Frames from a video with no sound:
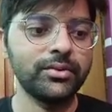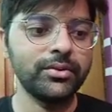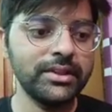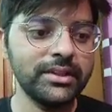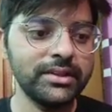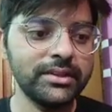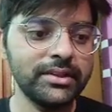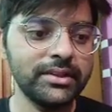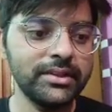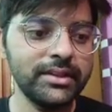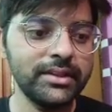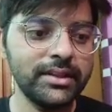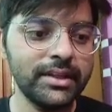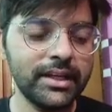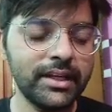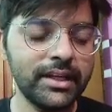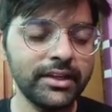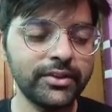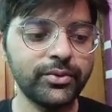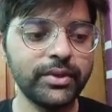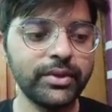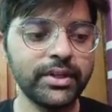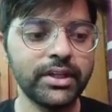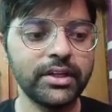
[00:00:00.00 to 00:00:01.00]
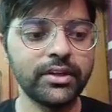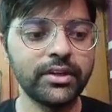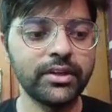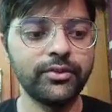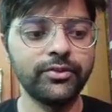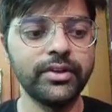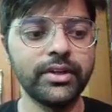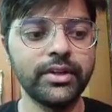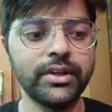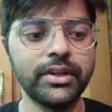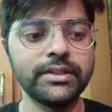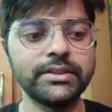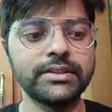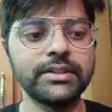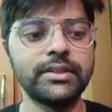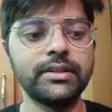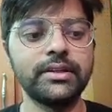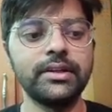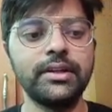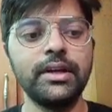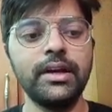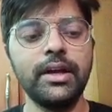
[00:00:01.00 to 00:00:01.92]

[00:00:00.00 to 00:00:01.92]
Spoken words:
this is Lx win configuration.